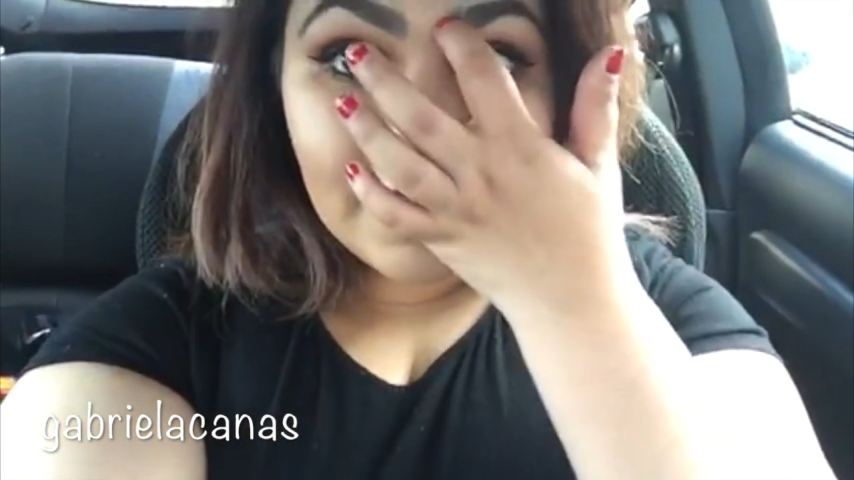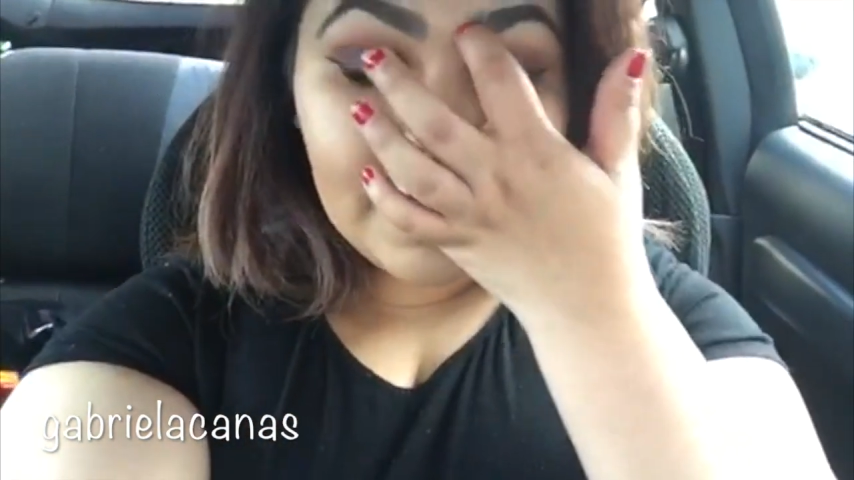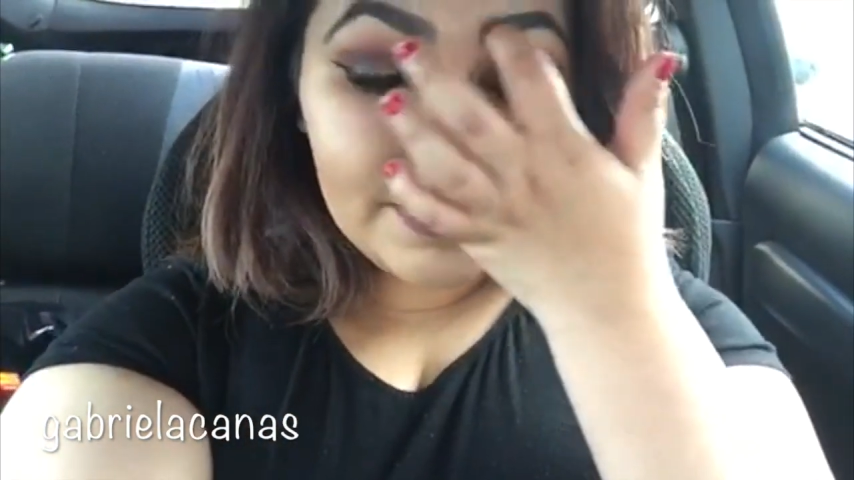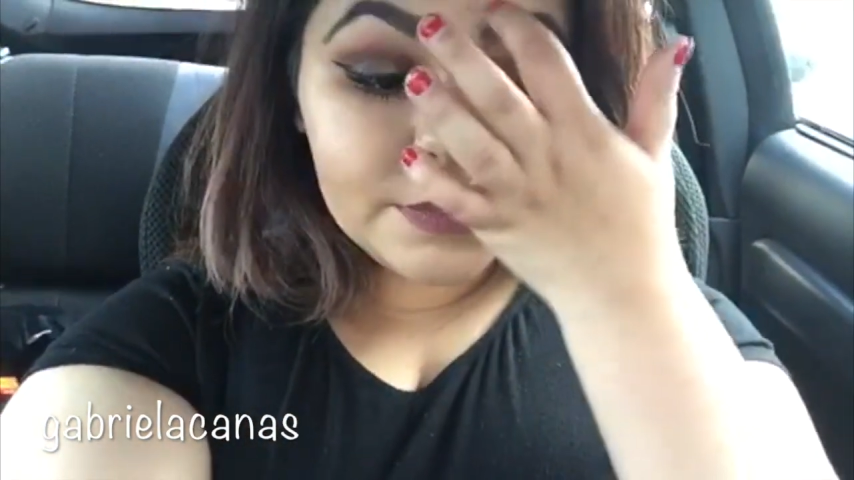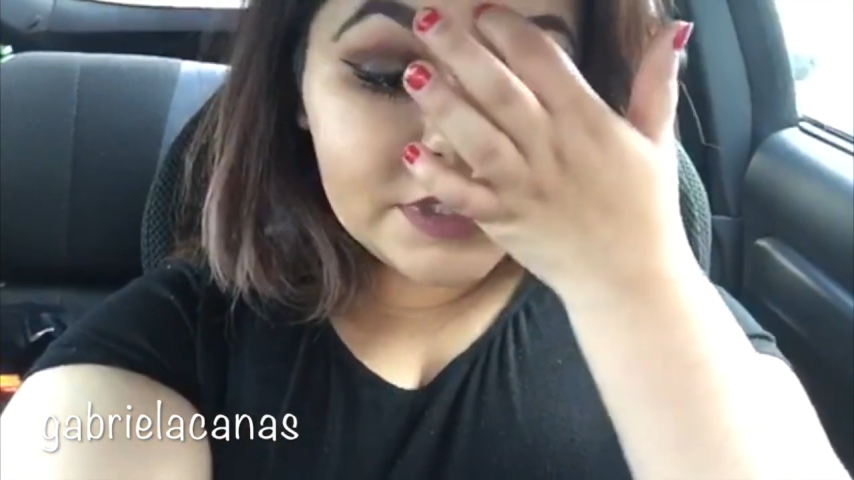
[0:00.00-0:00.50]

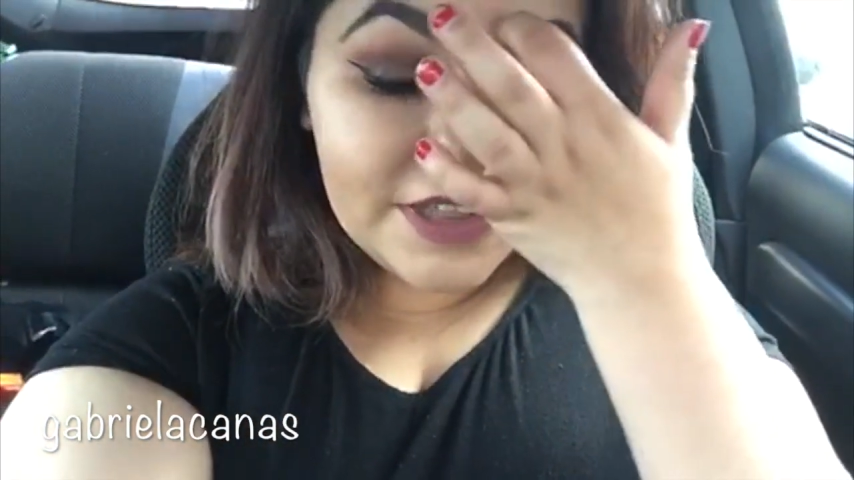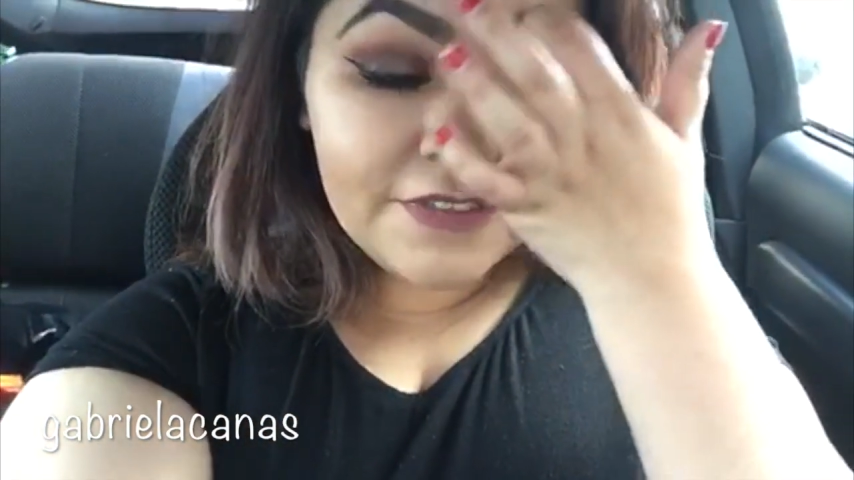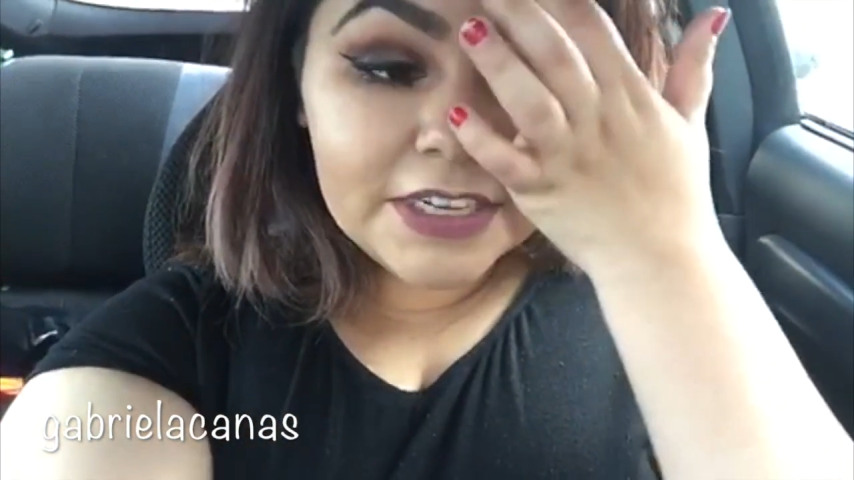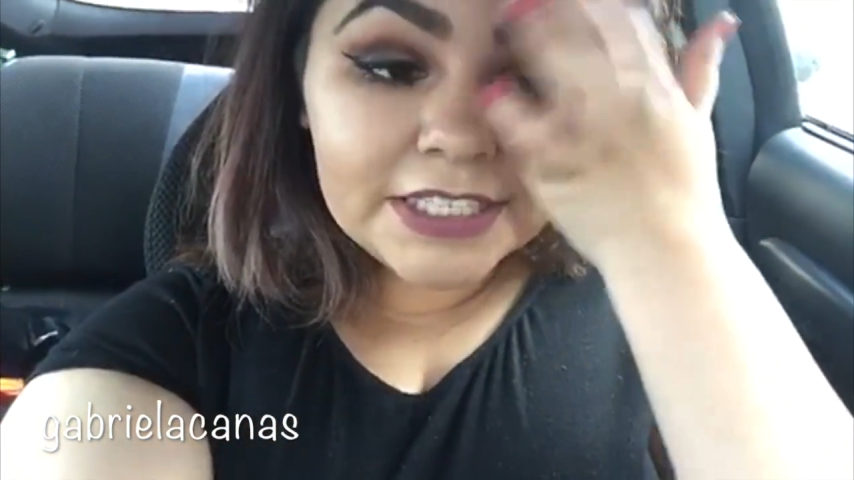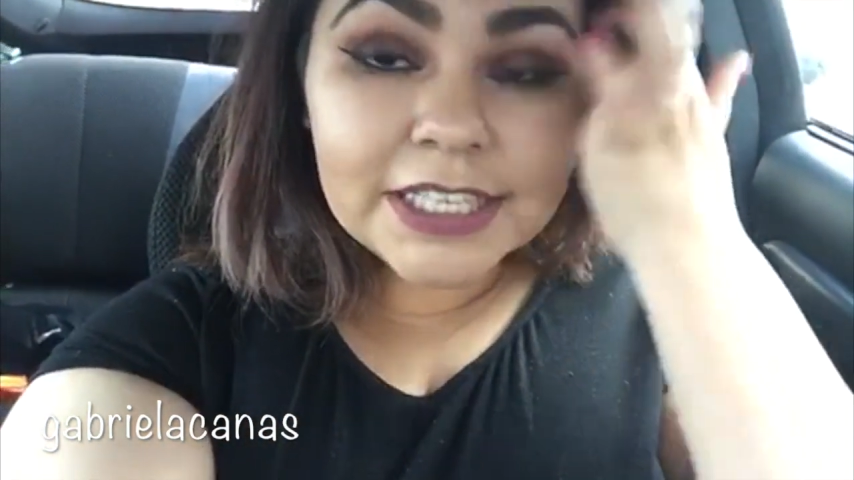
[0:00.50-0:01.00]
um,
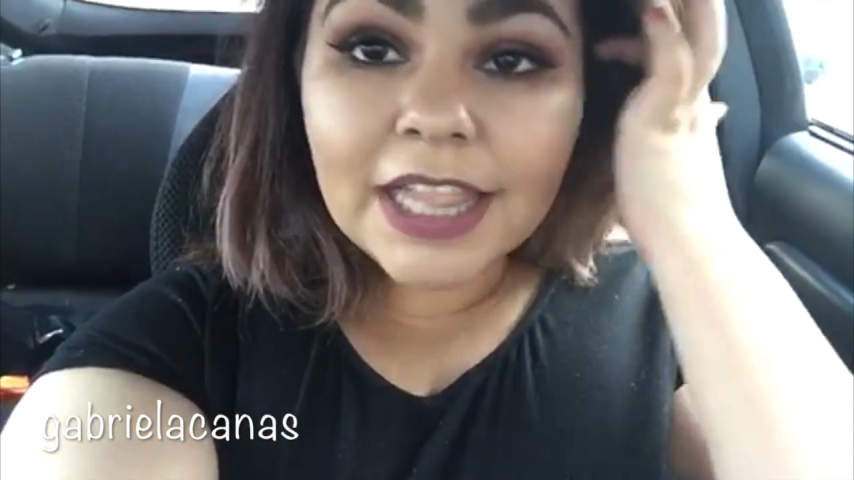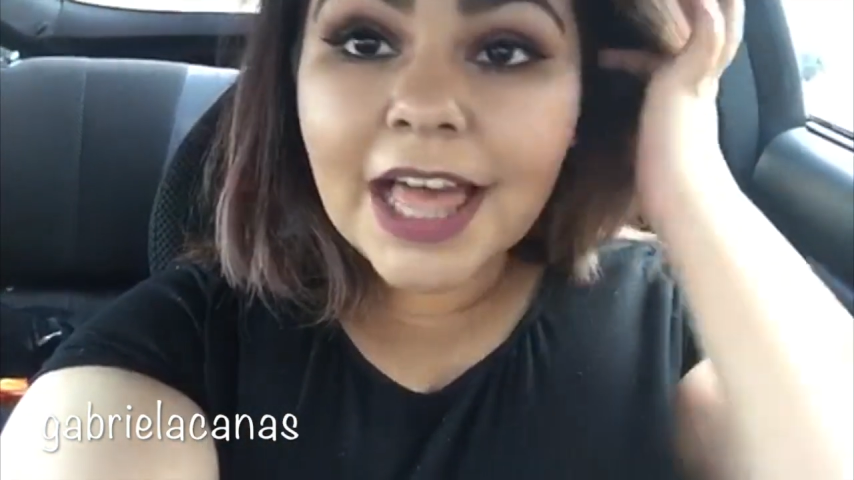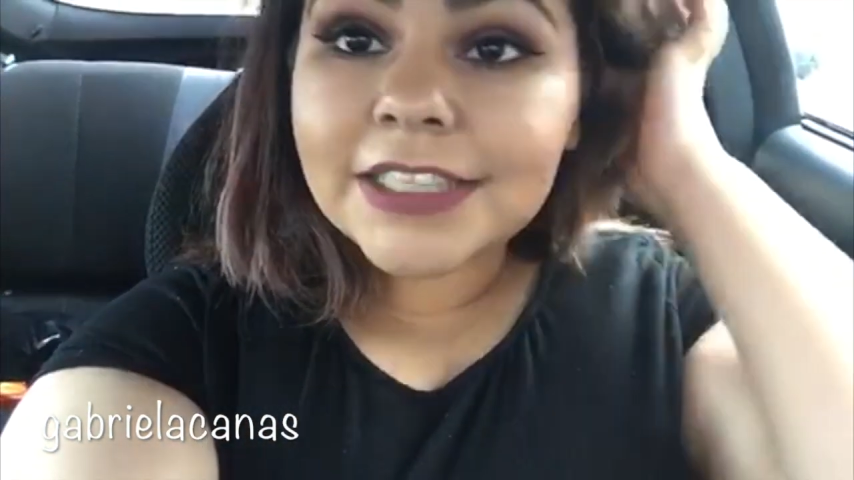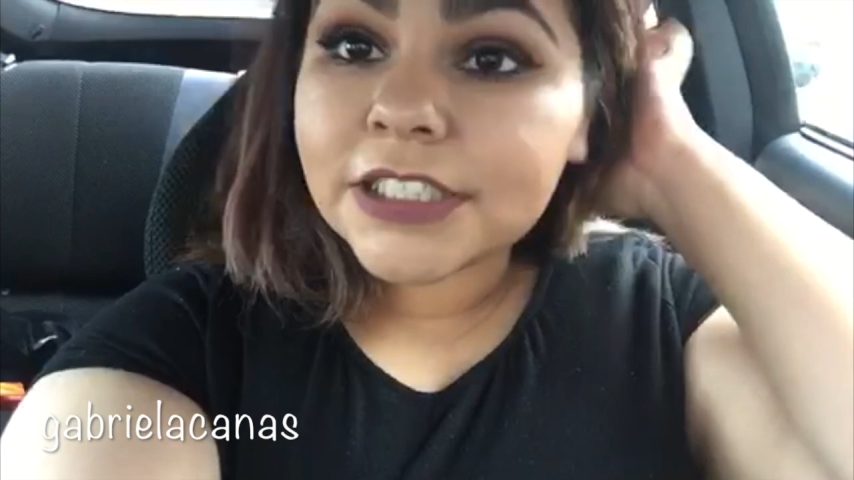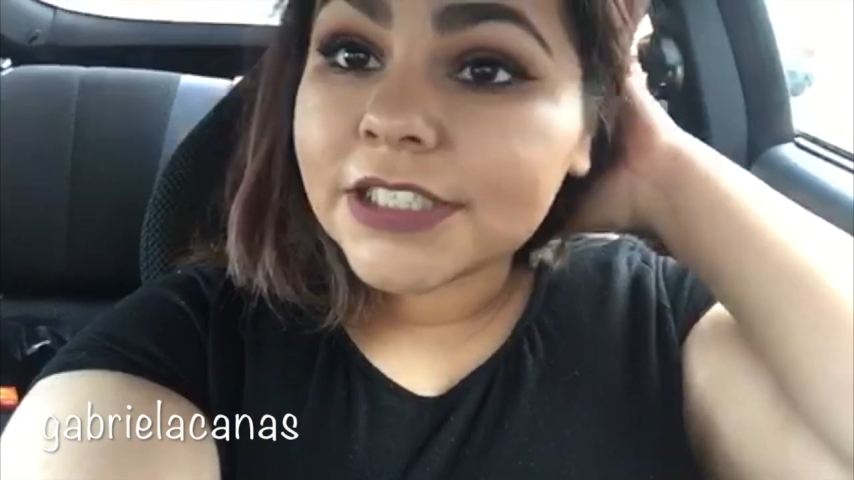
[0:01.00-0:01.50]
Steffany's
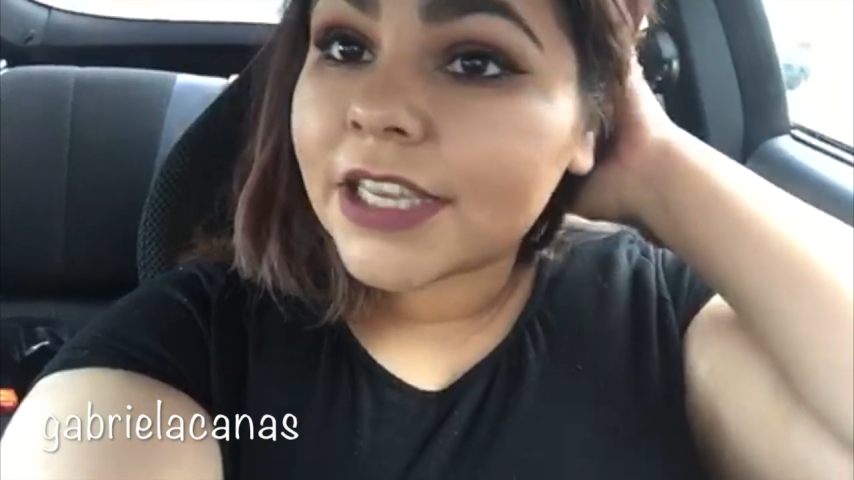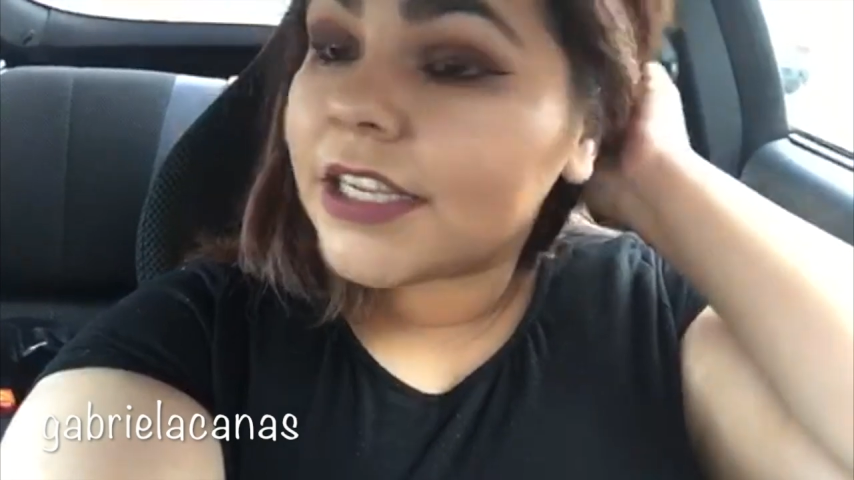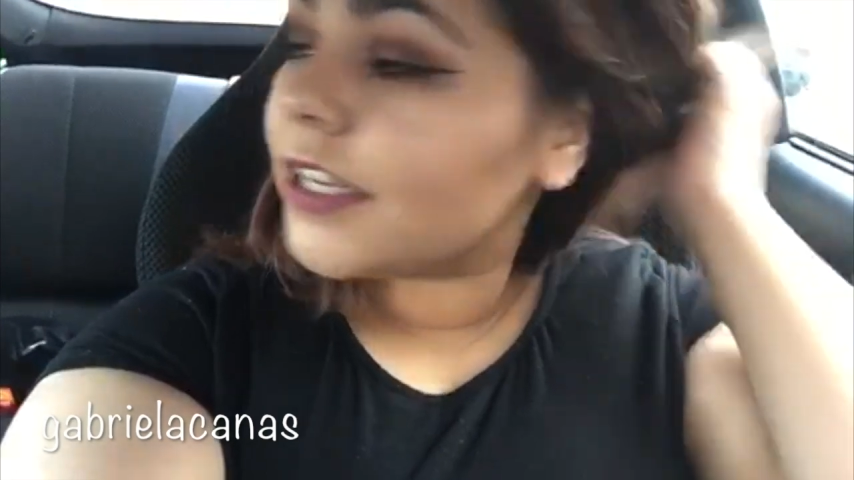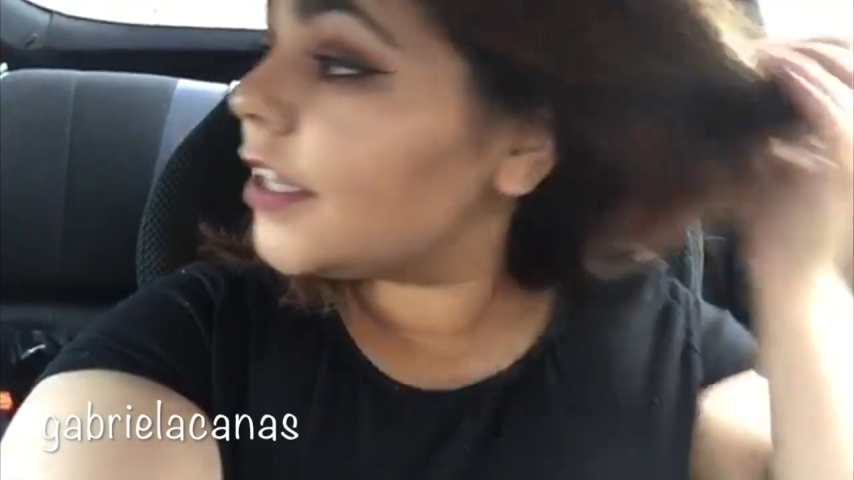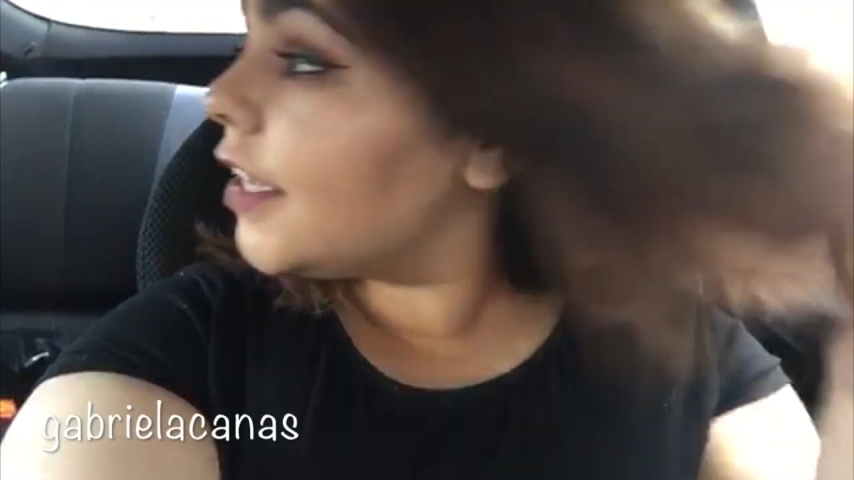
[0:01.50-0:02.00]
class just
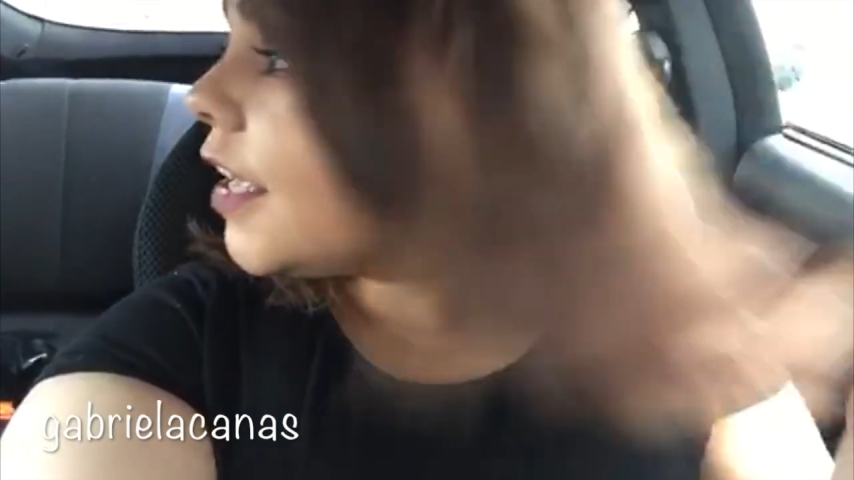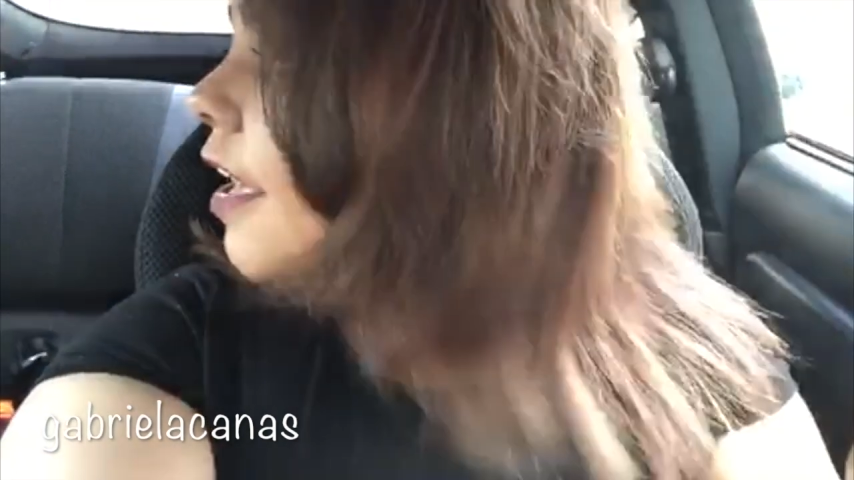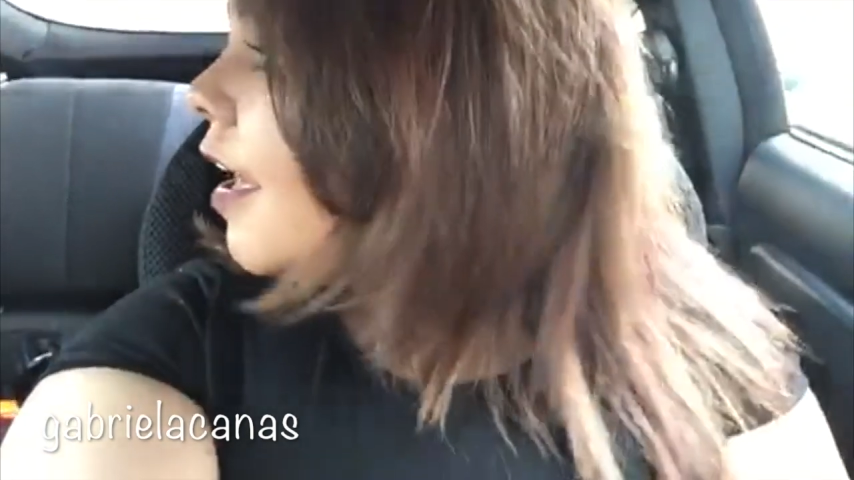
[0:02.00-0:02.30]
ended